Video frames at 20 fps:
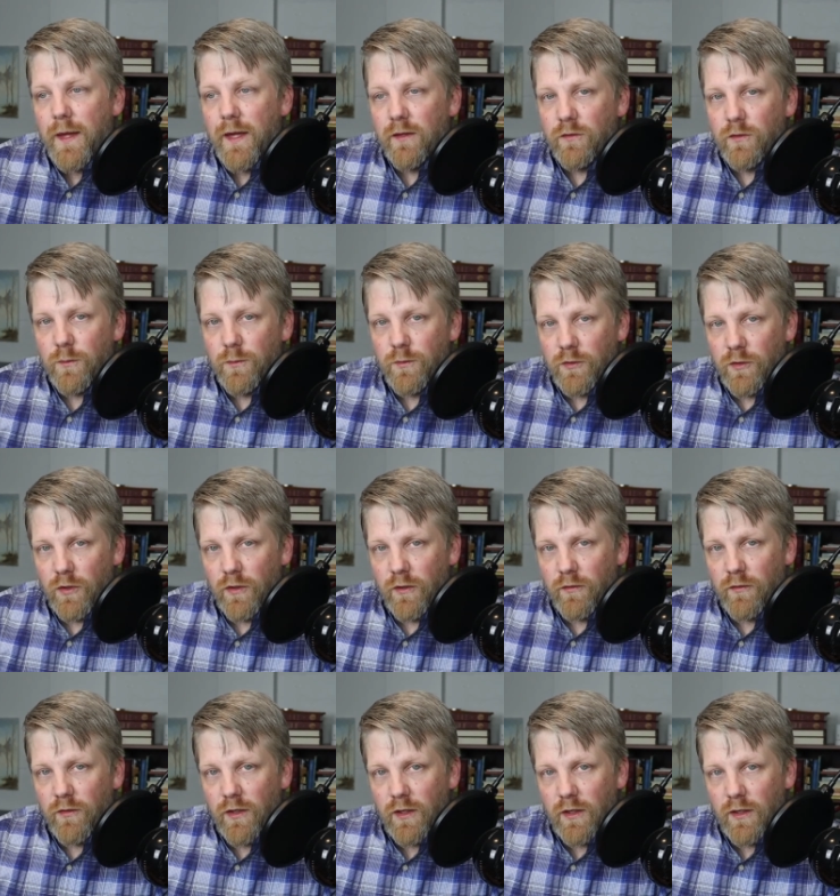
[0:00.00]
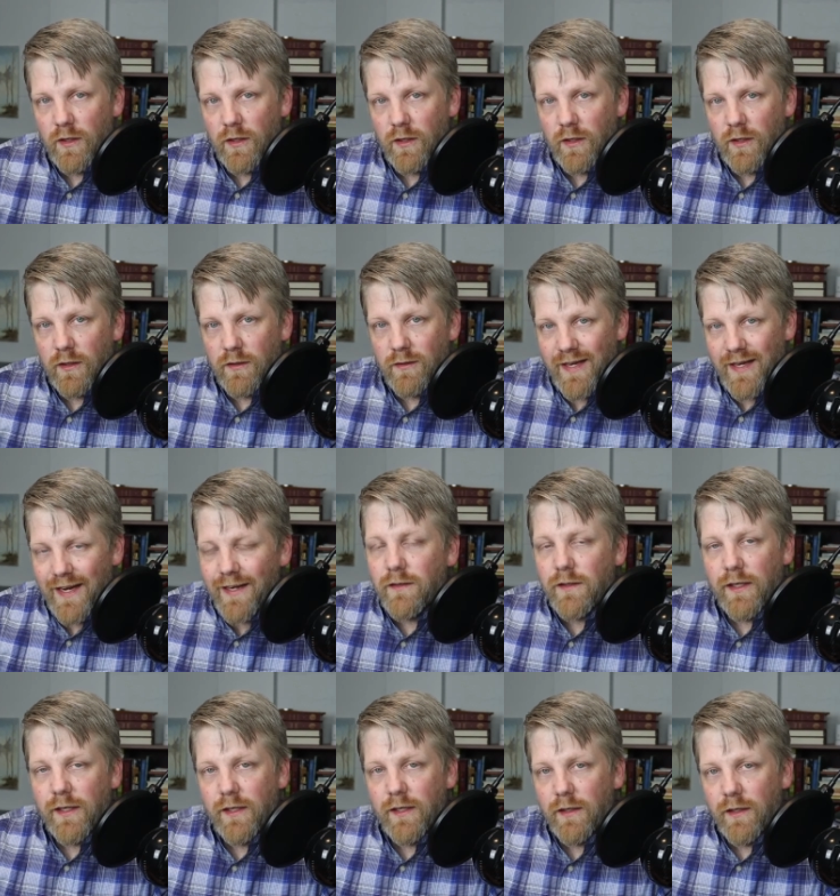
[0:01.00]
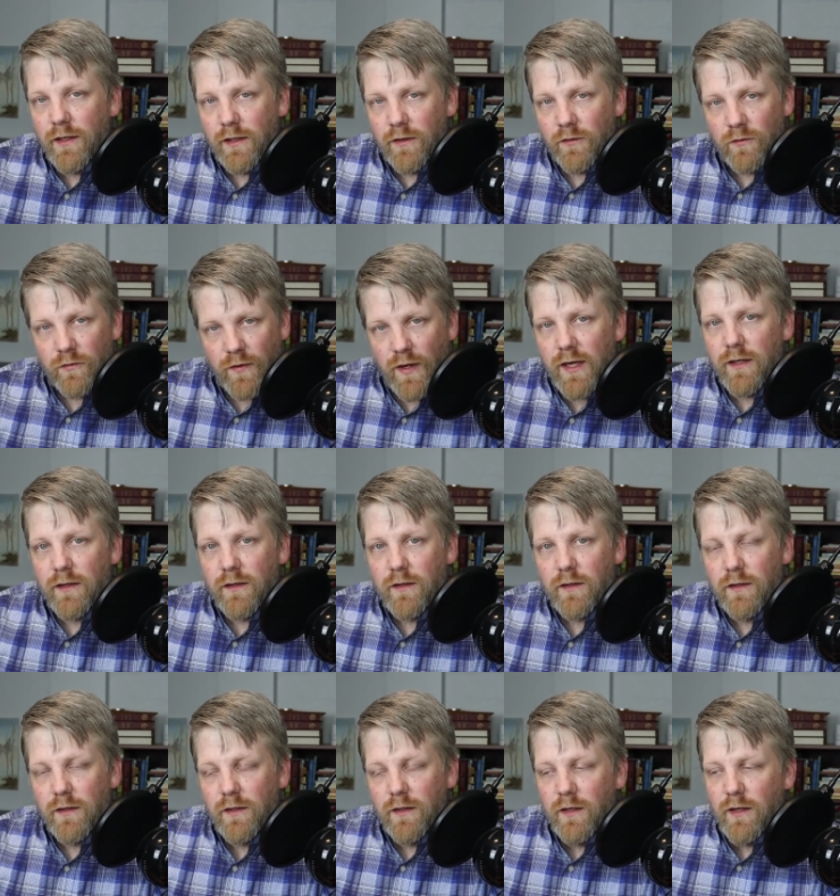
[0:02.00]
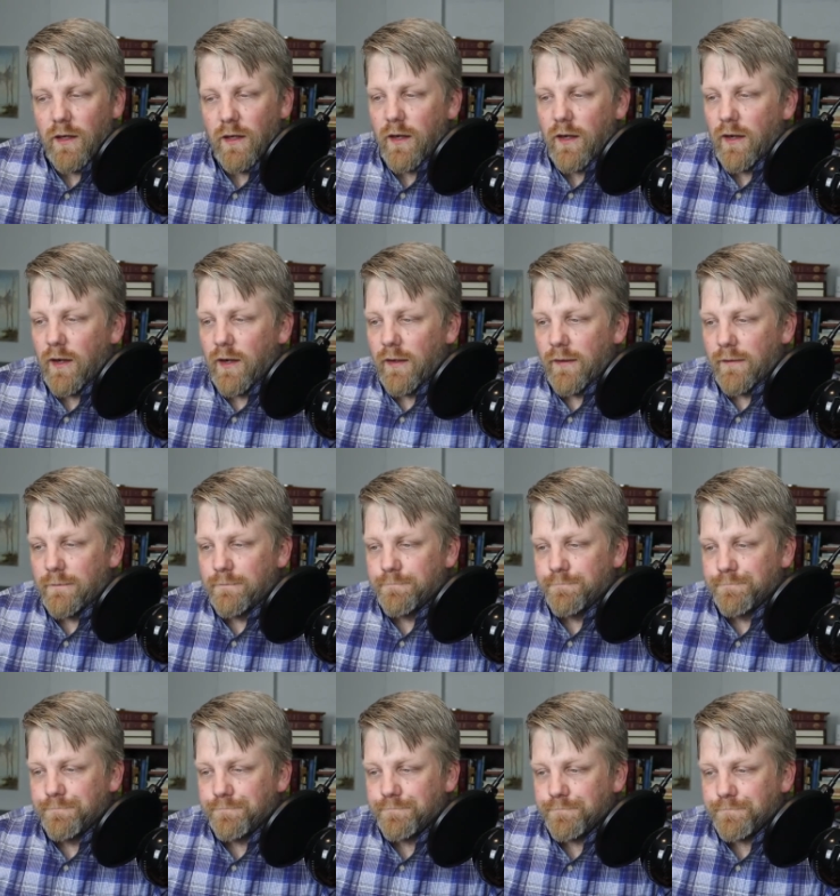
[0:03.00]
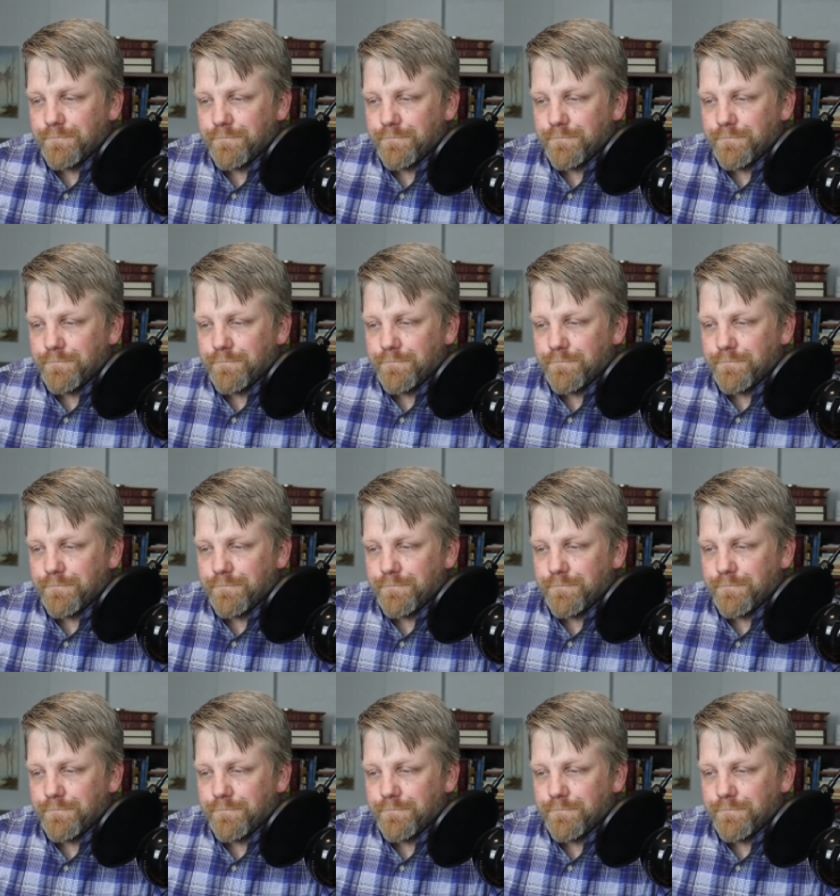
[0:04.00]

it's observed daily in faith. Um,